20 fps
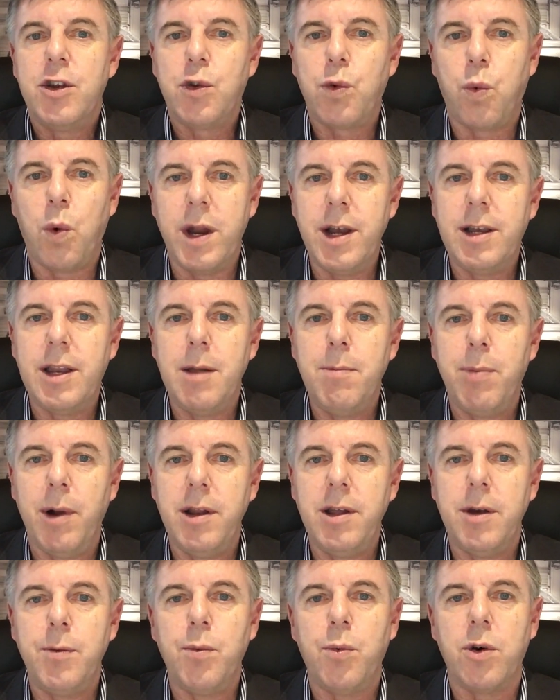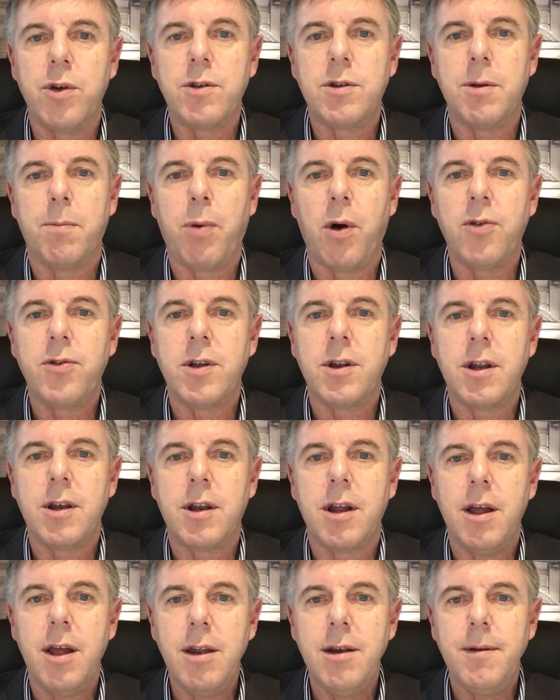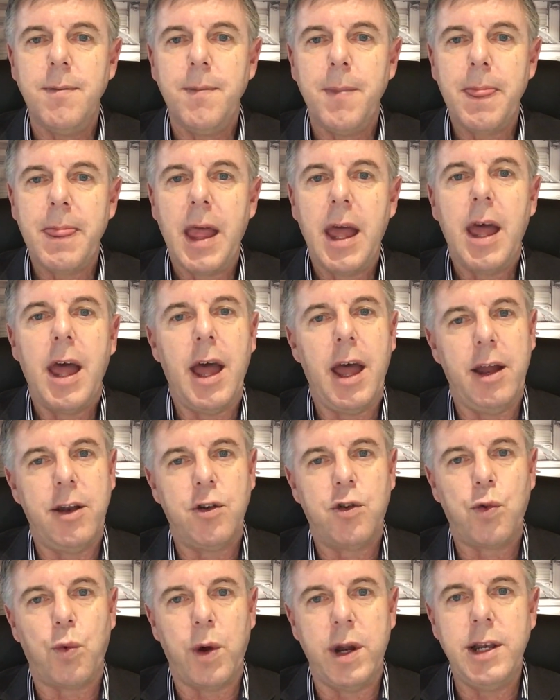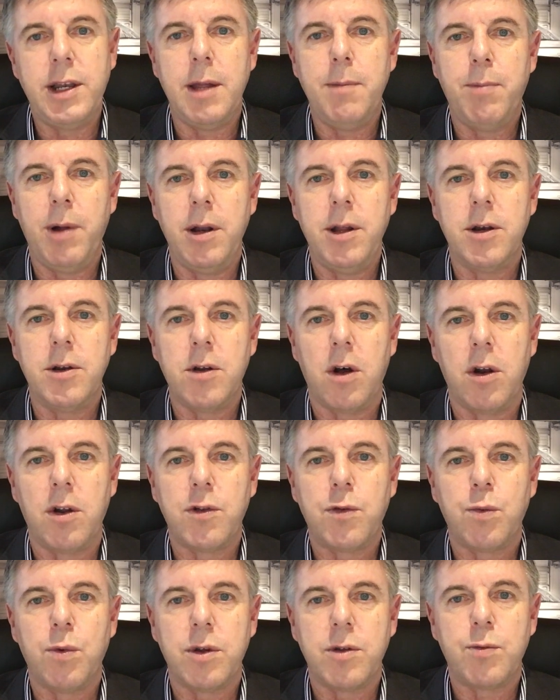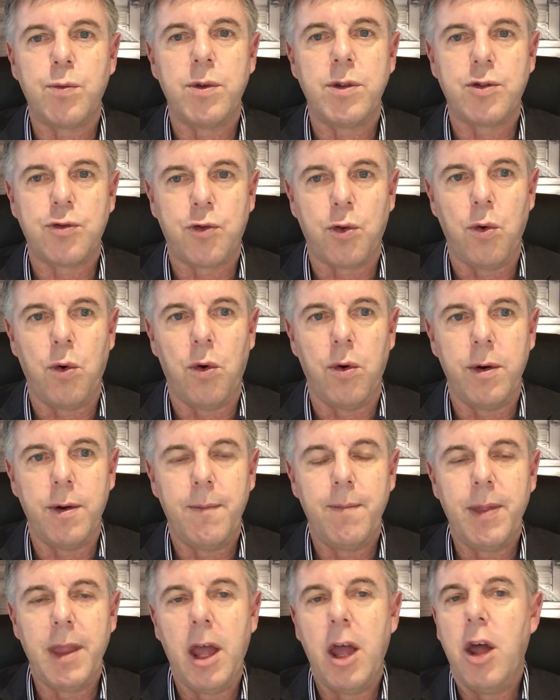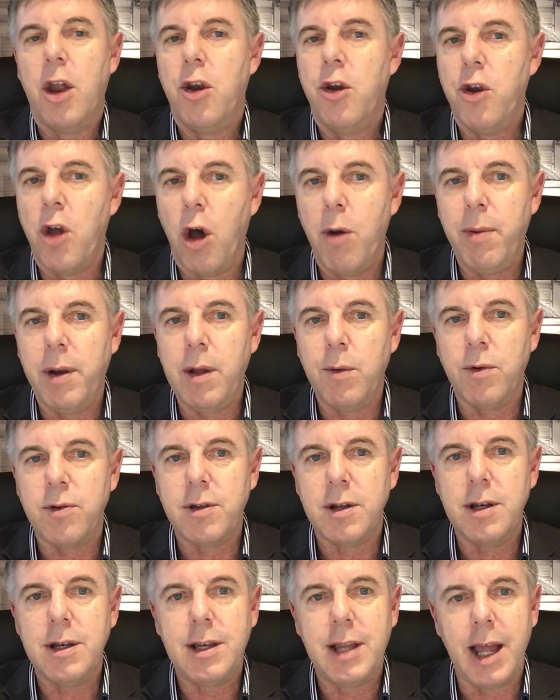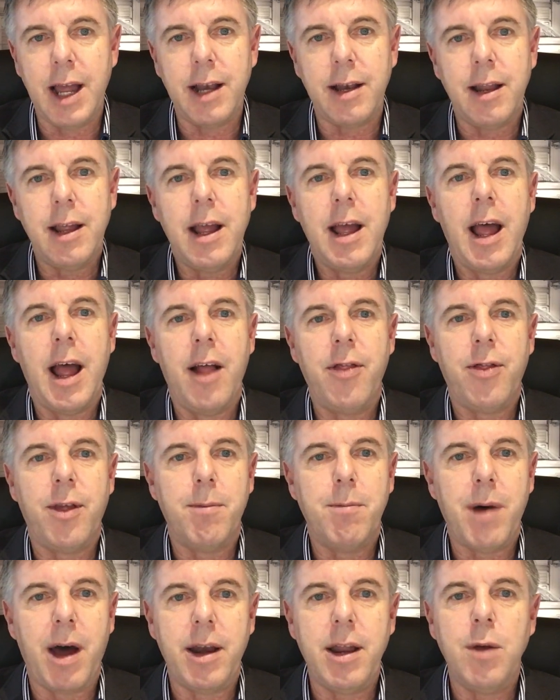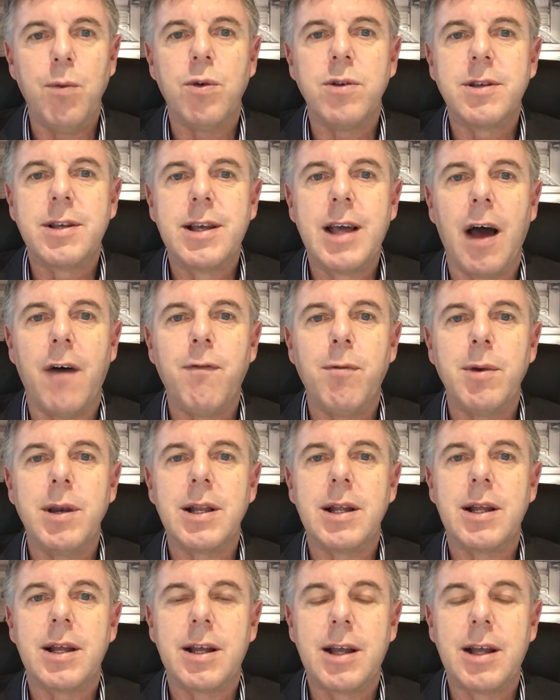20 billion was deposited in and 20 billion dollars was withdrawn. Nobody was in debt and the money was govern,